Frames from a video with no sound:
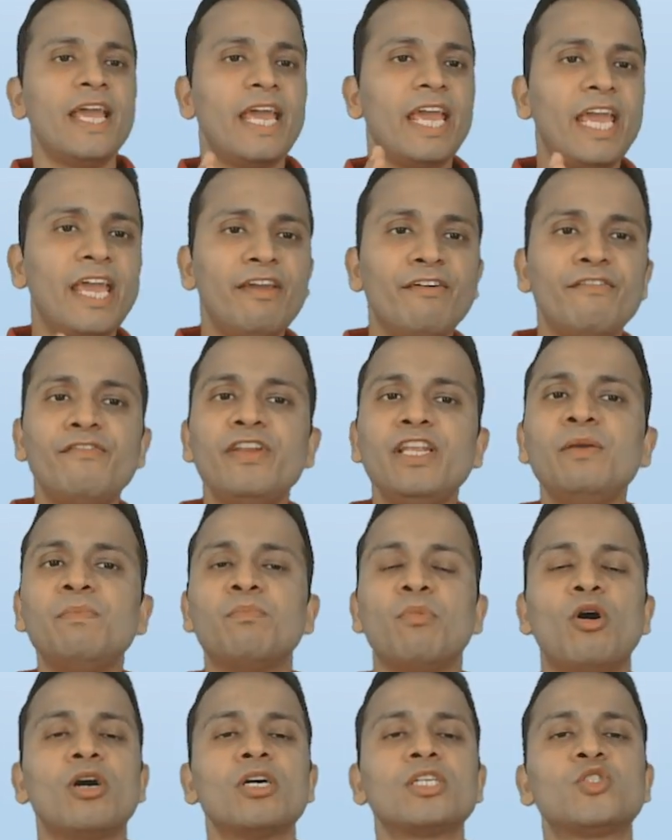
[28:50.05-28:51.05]
every
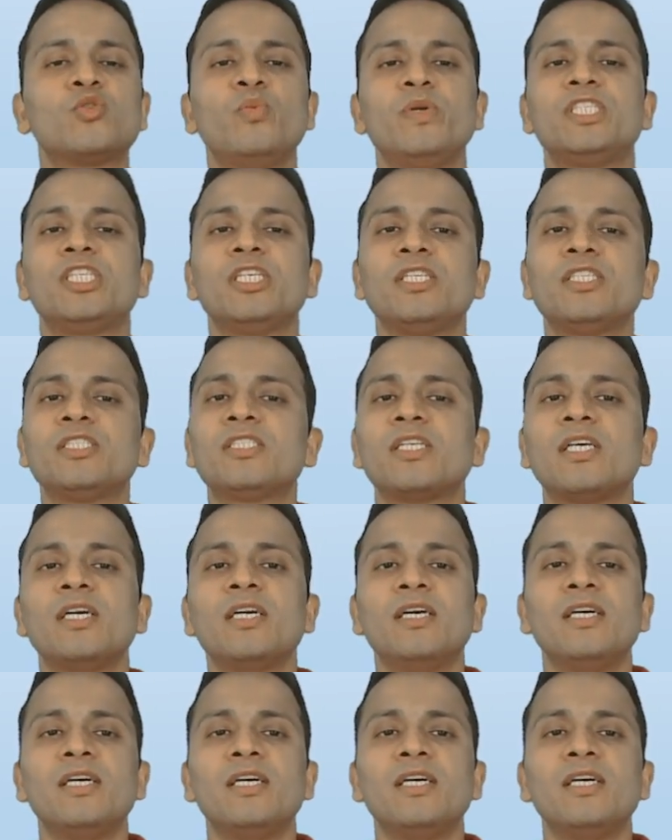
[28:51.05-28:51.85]
box which is